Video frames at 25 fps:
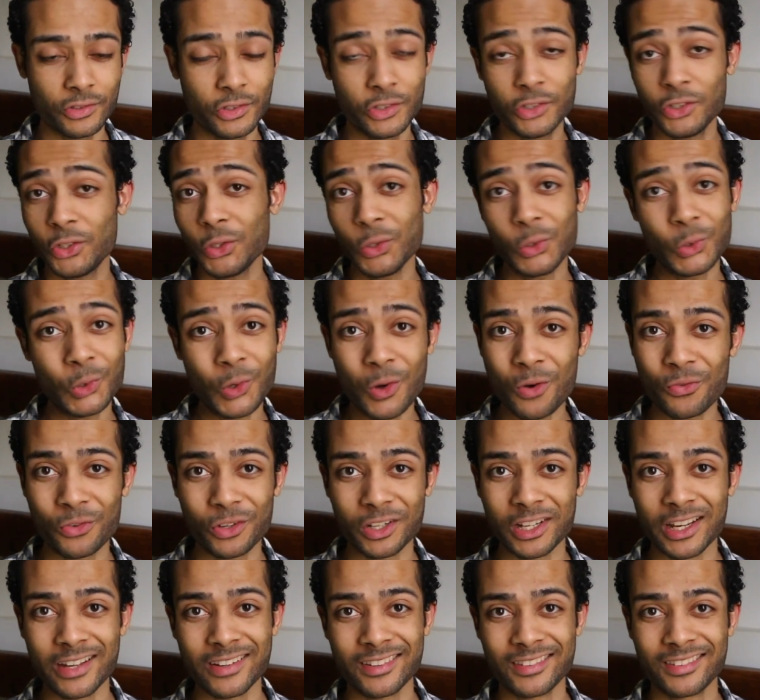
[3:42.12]
you can do it all
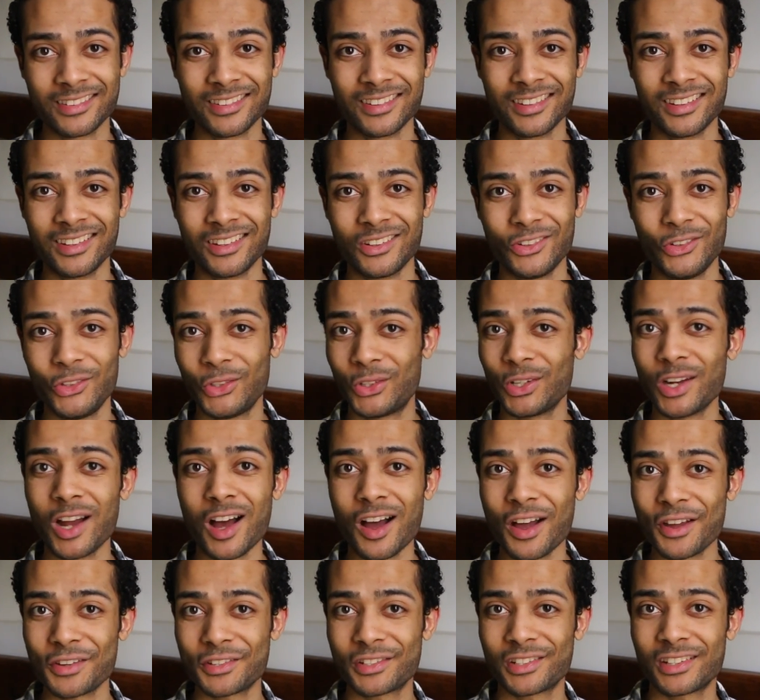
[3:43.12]
over again. You can
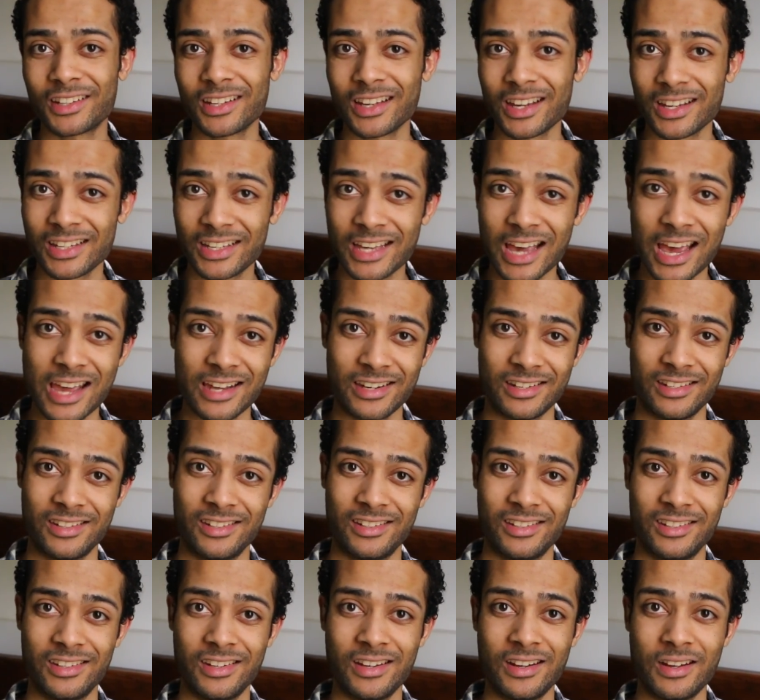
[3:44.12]
ask again
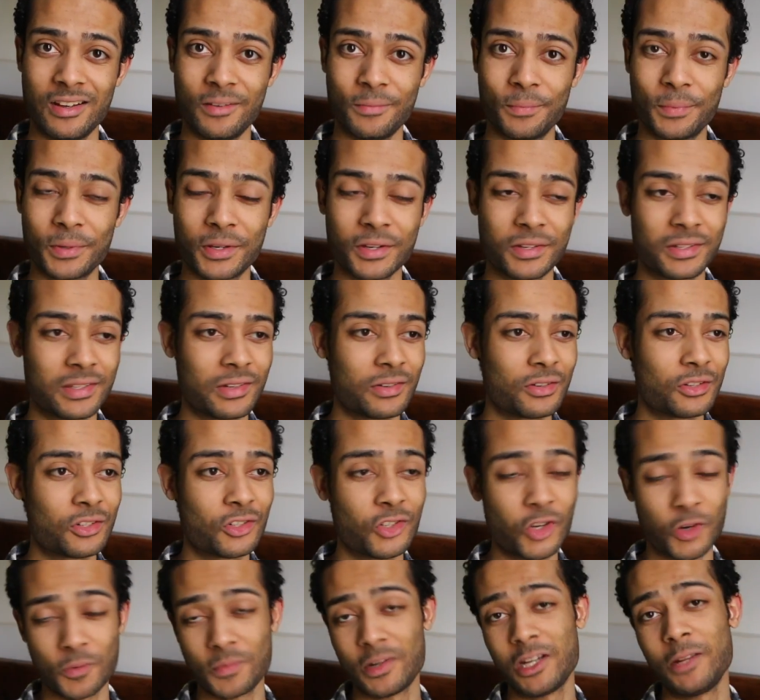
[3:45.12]
because there are
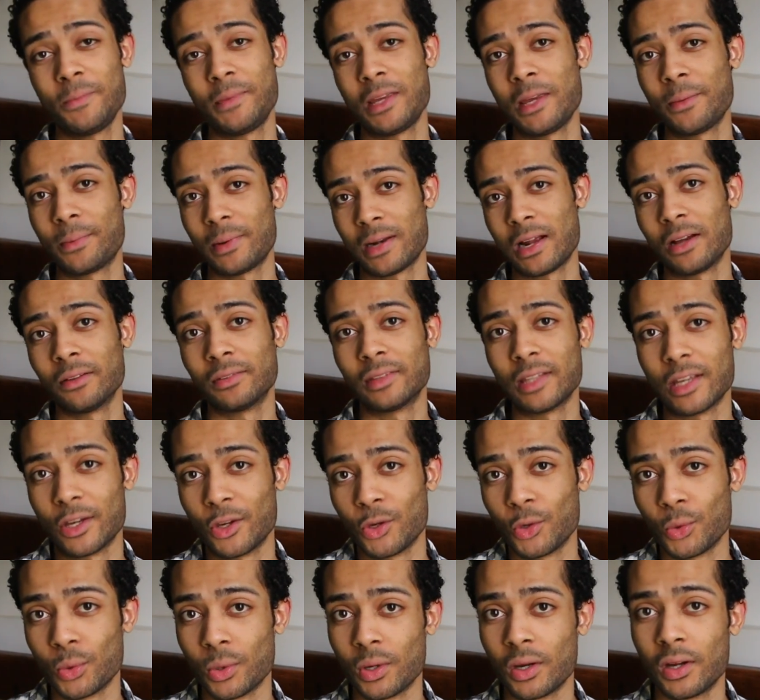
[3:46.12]
so many people out
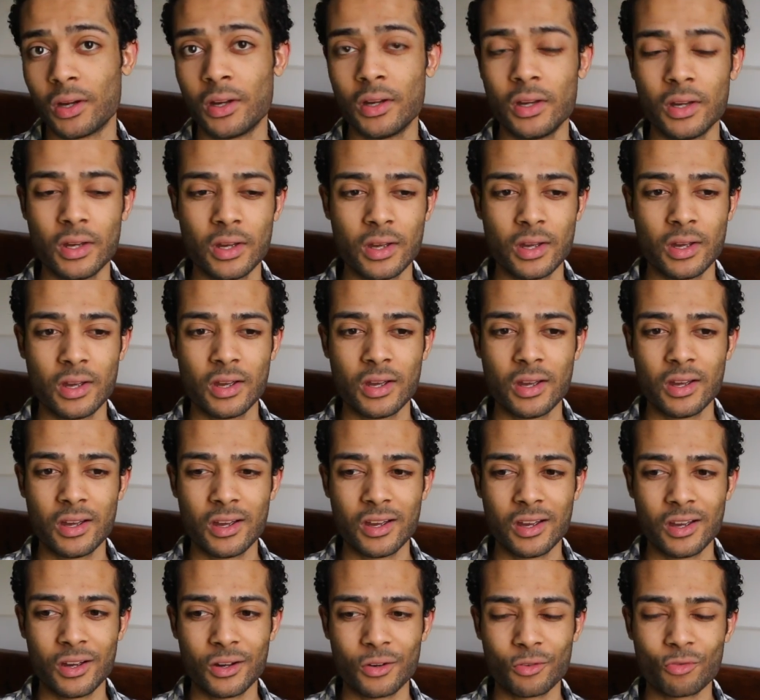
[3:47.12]
there who are
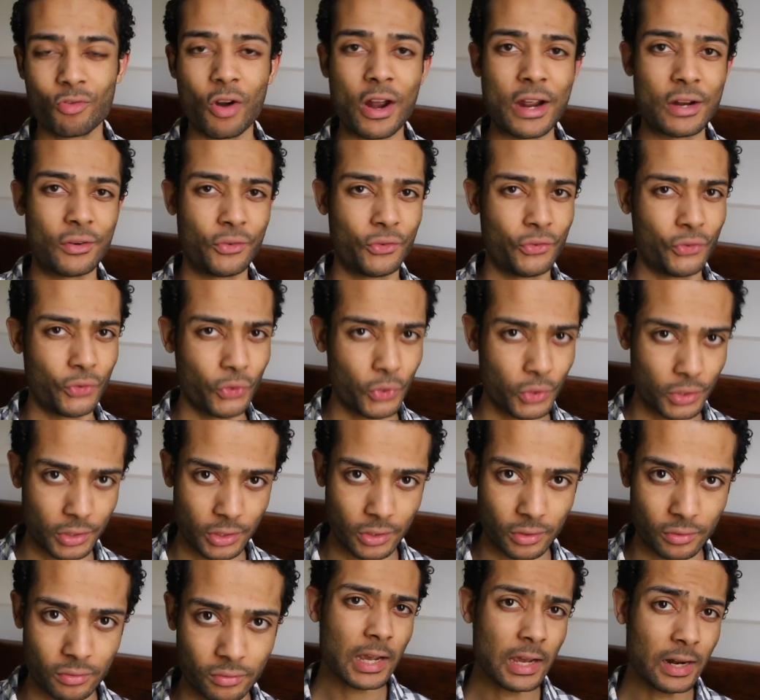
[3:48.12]
right for
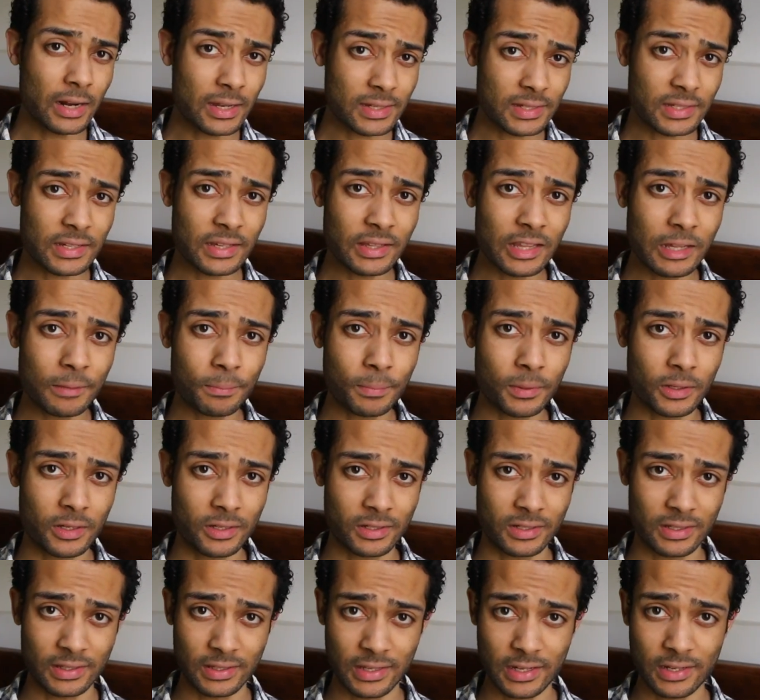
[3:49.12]
you. And I say that
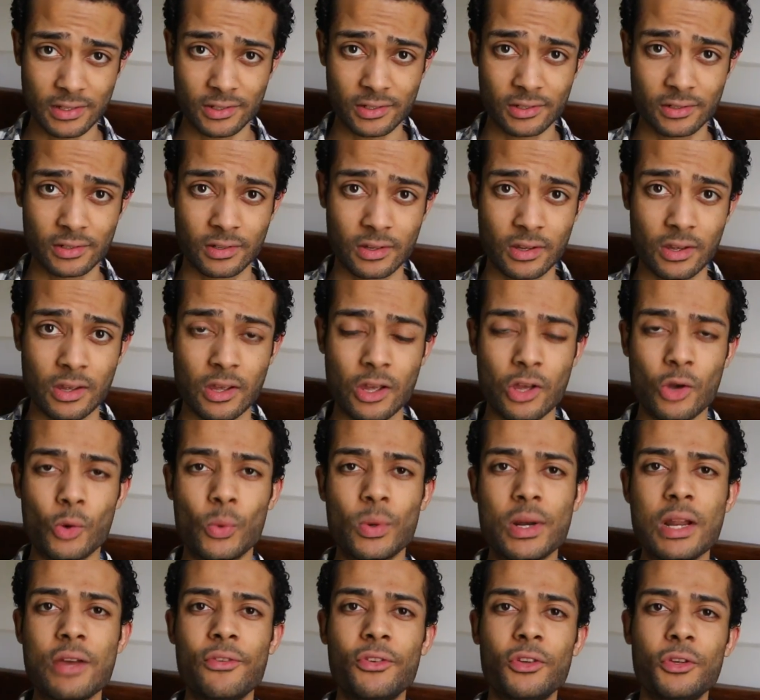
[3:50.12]
because of this.
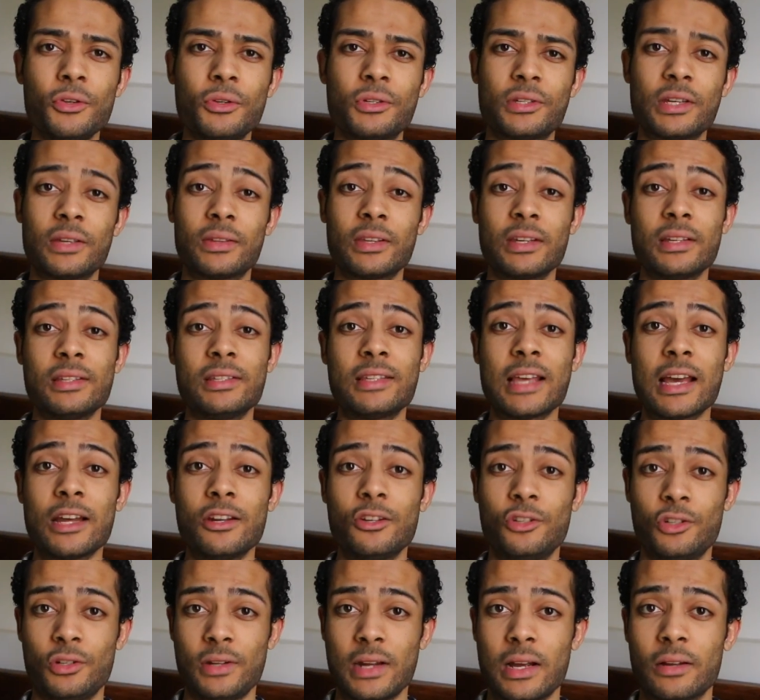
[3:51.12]
Whenever you set the
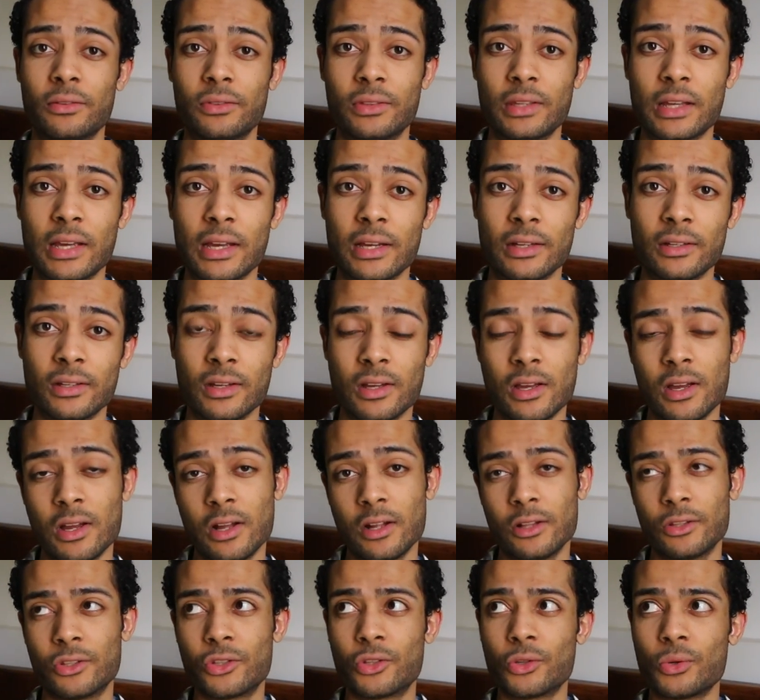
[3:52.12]
intention out there
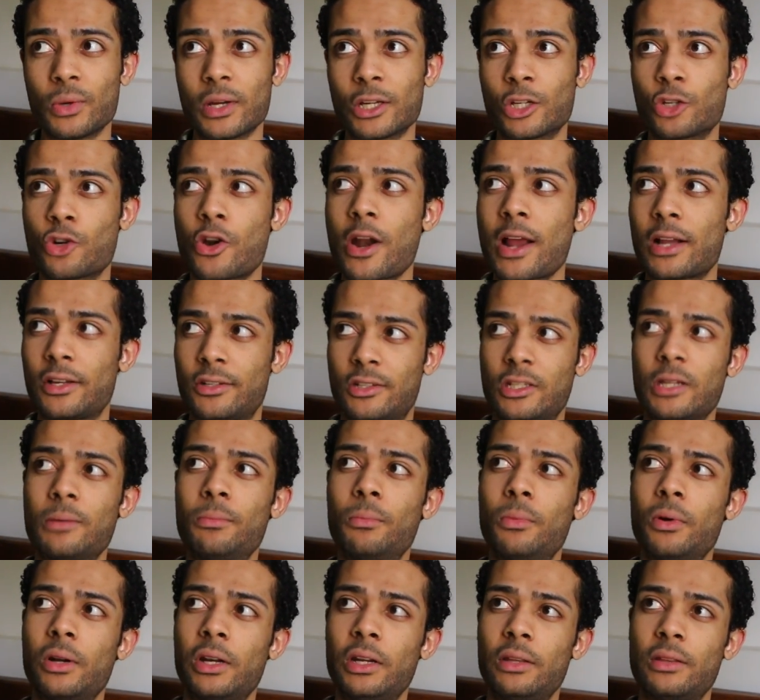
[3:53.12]
to attract
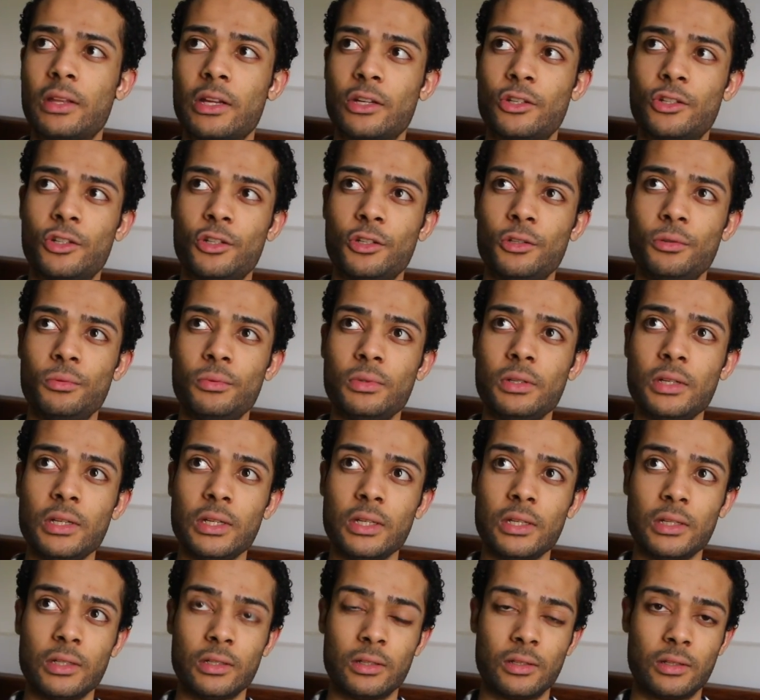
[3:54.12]
somebody that you
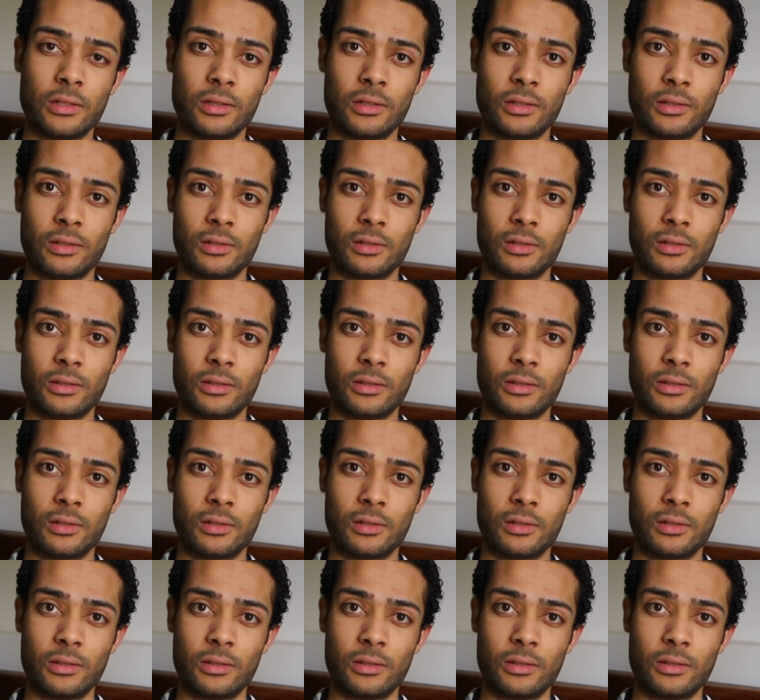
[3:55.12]
need,